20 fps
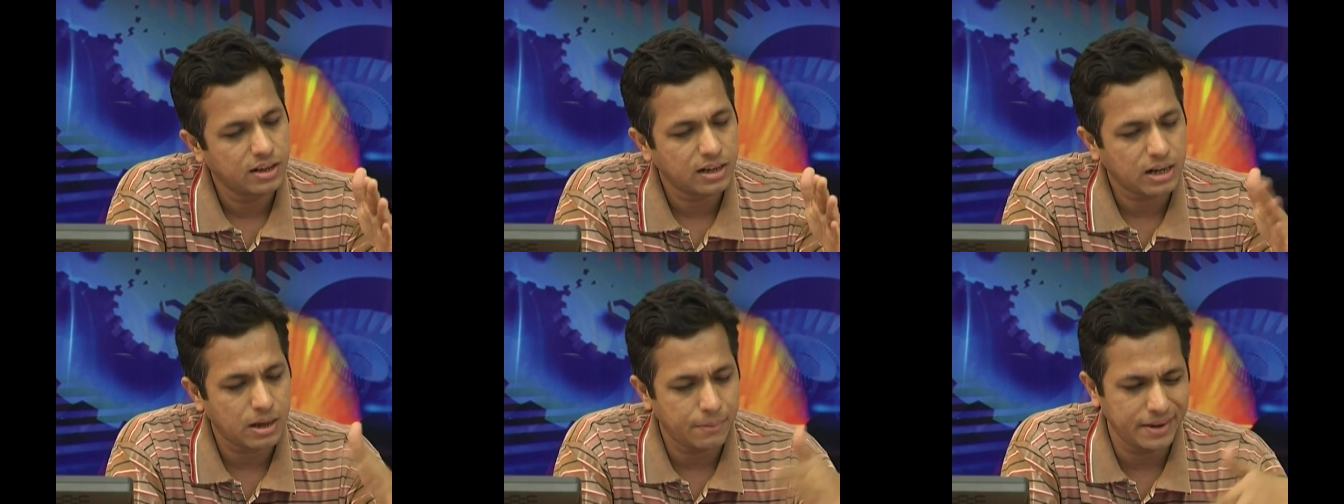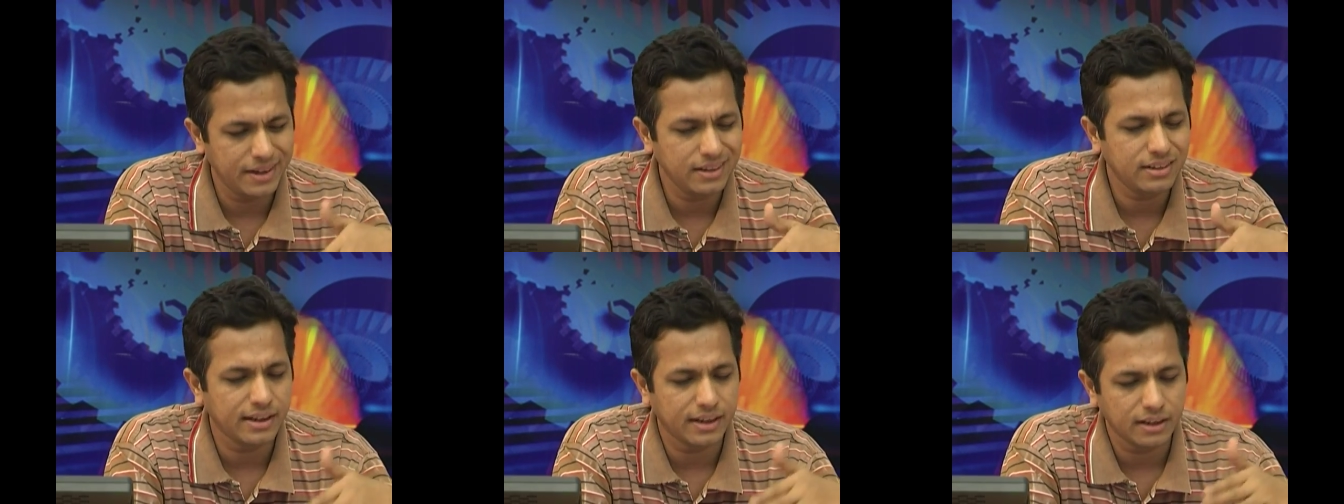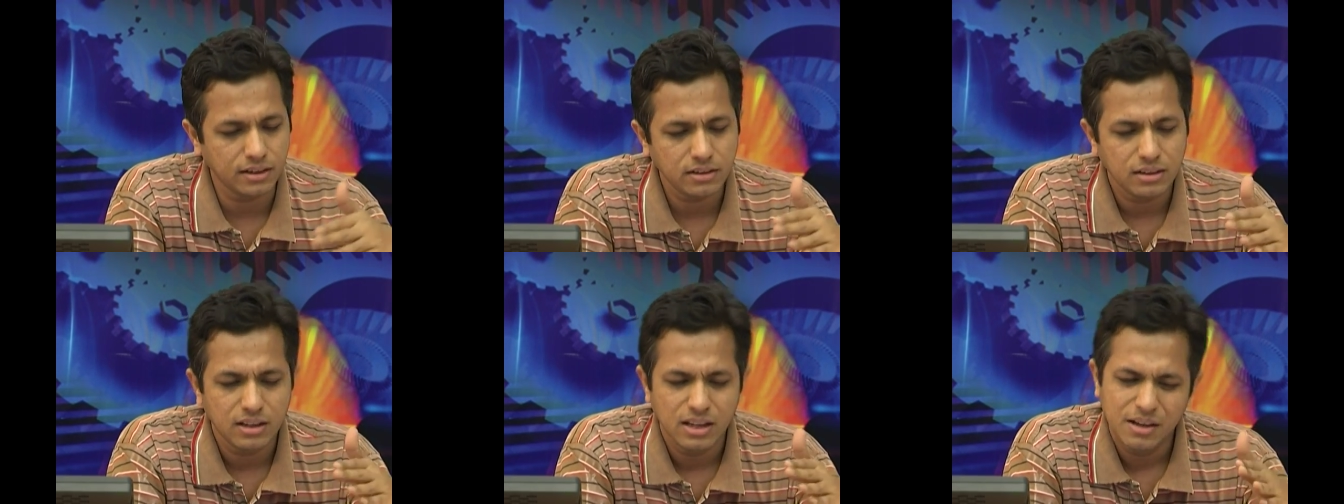
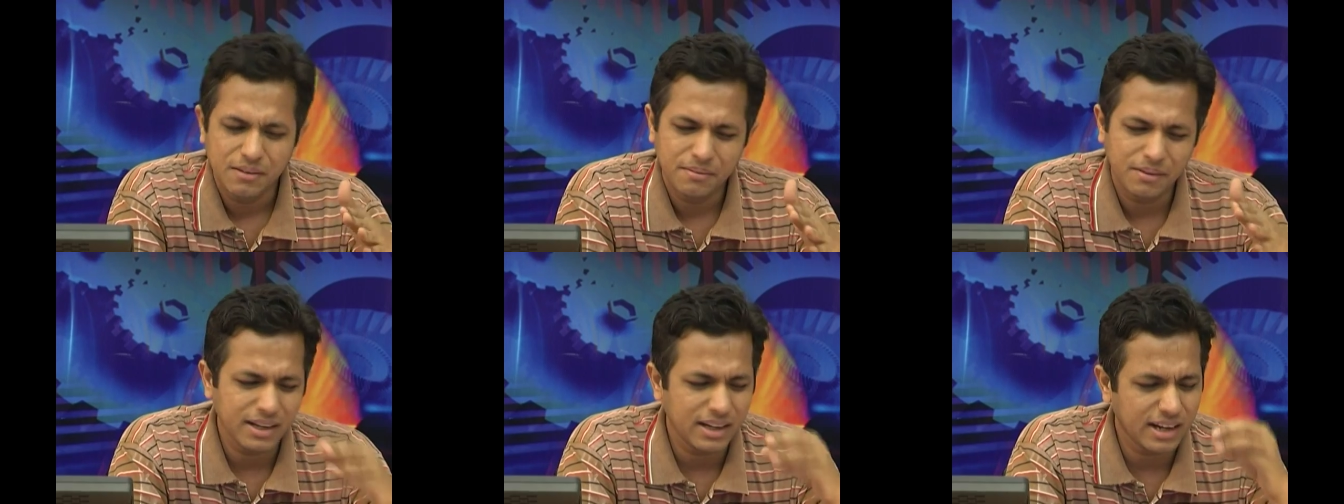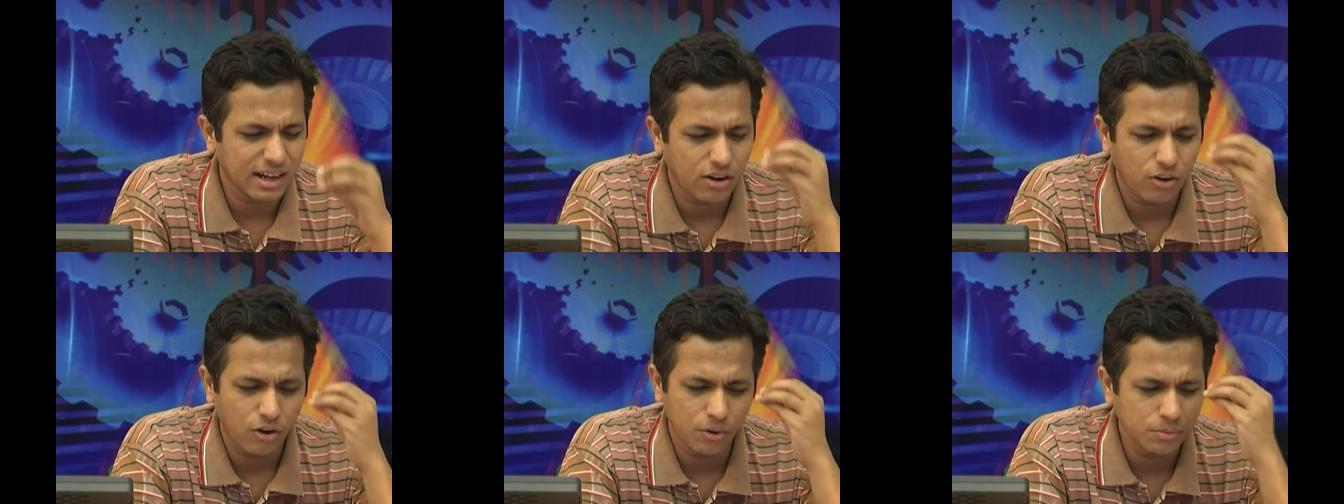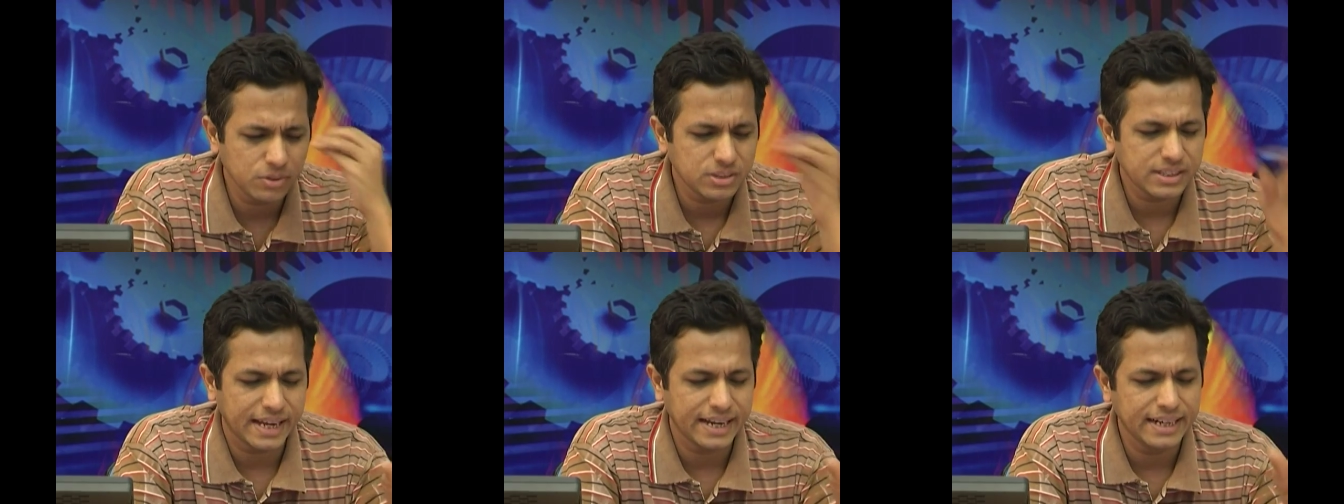commenting but
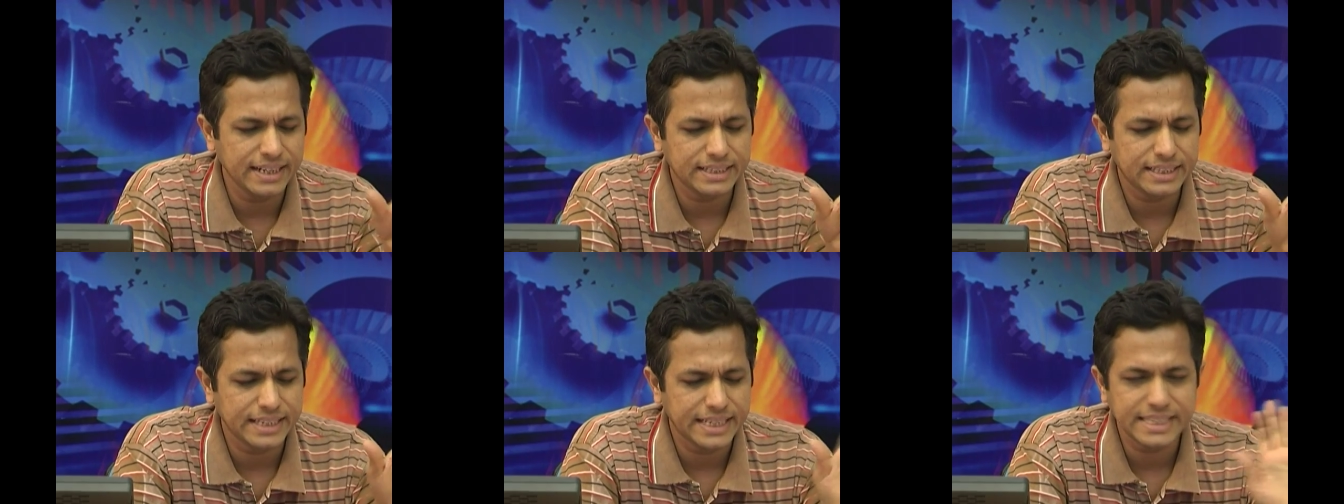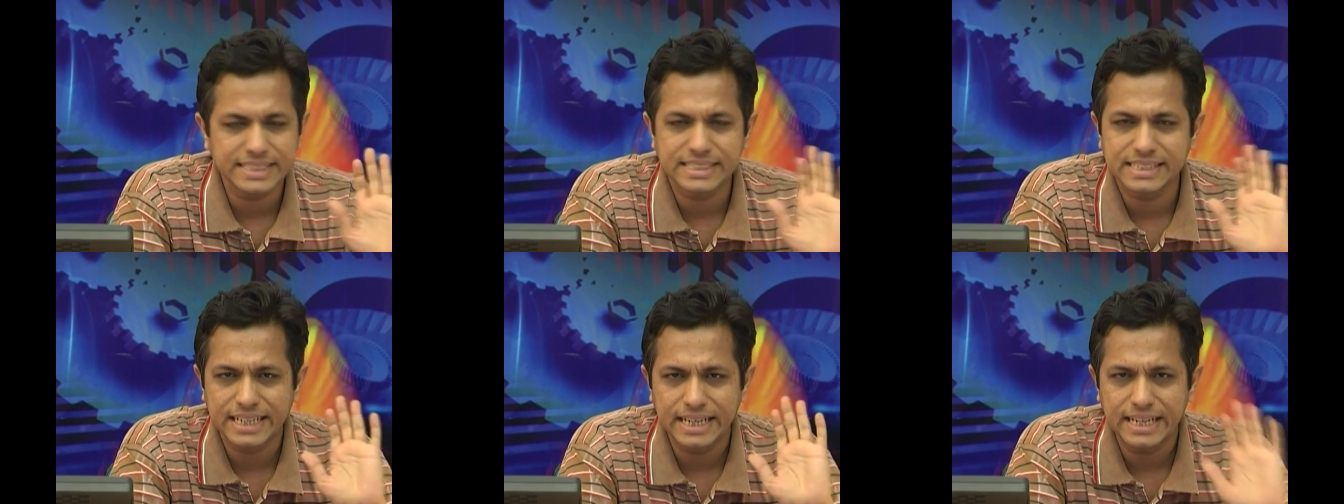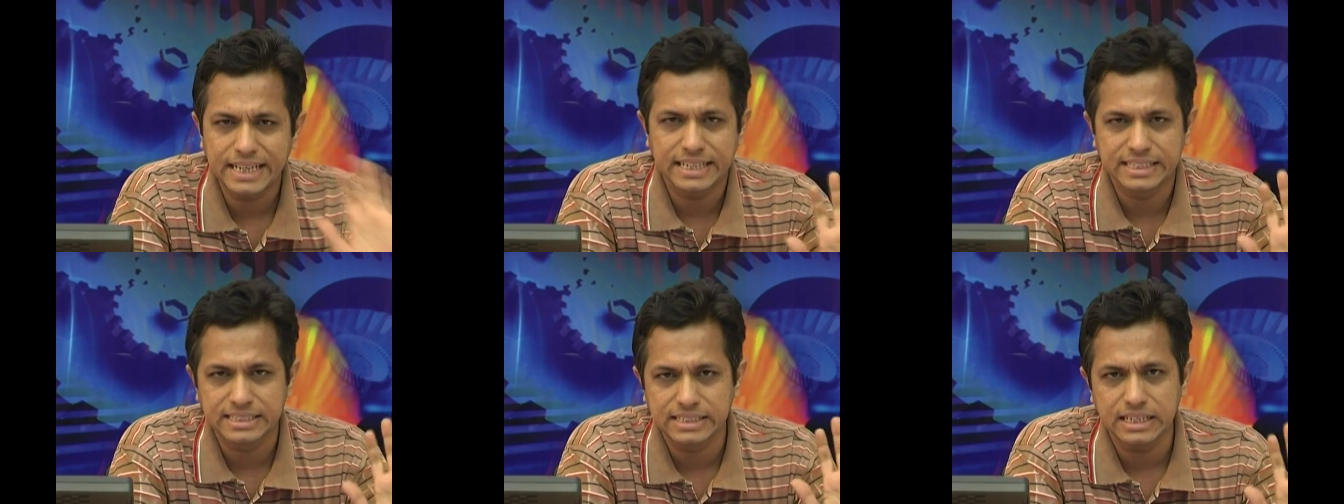almost anything is
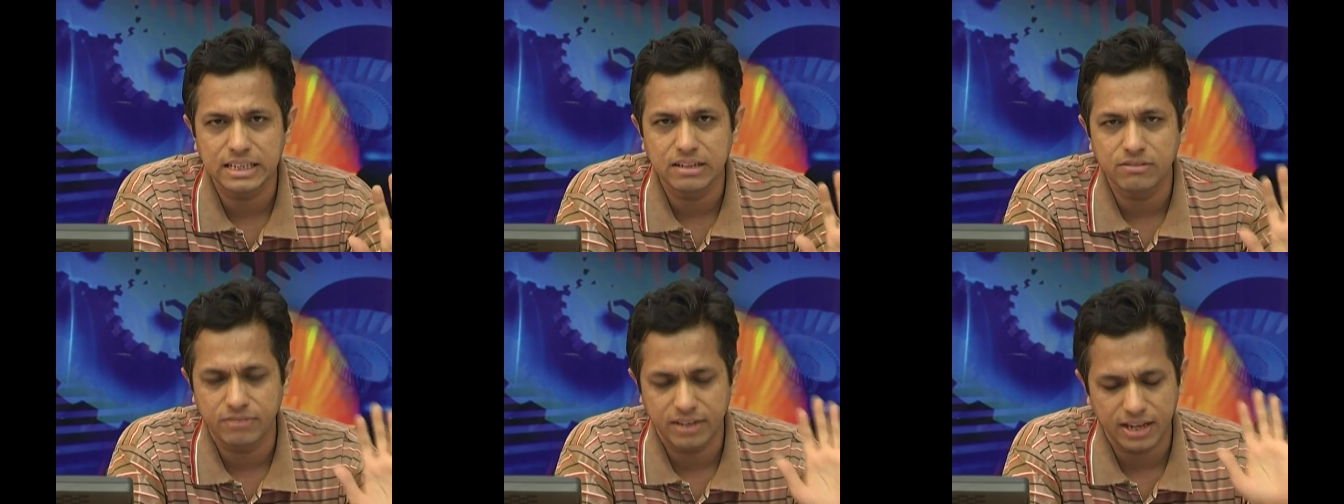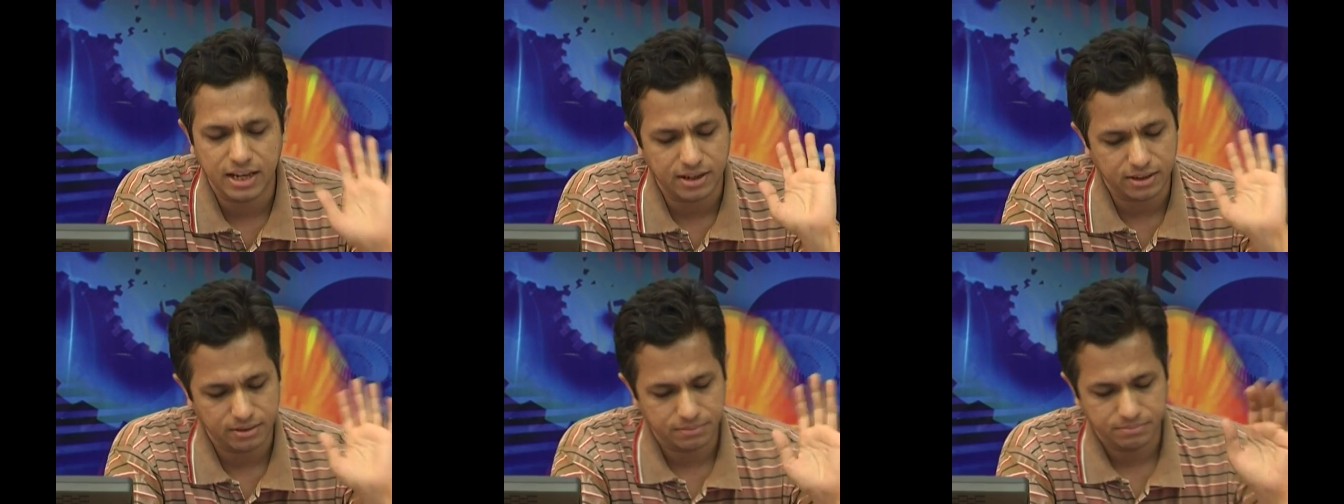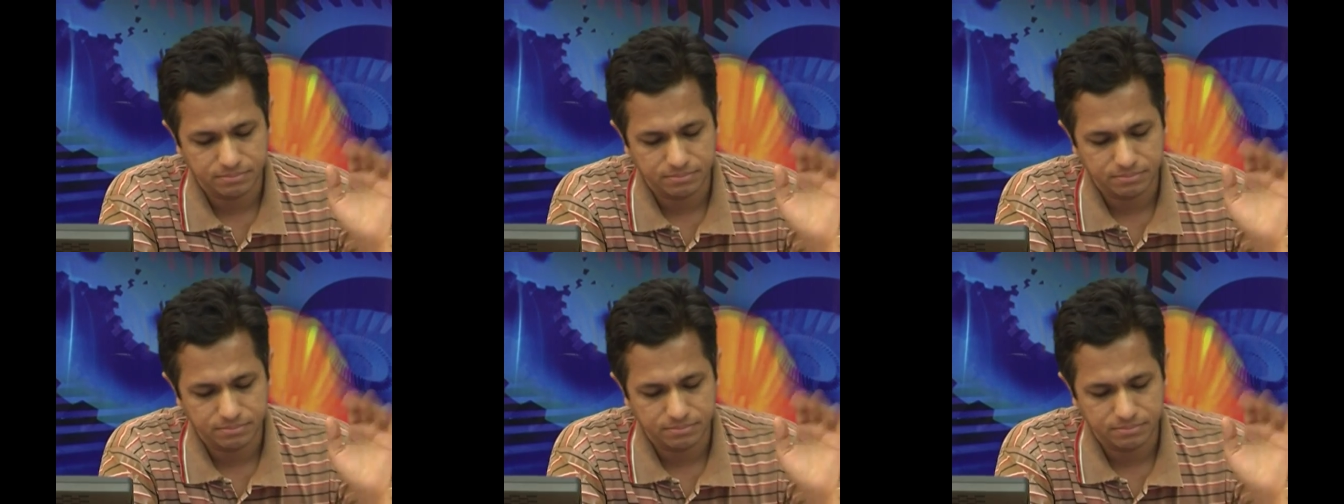really easy in VI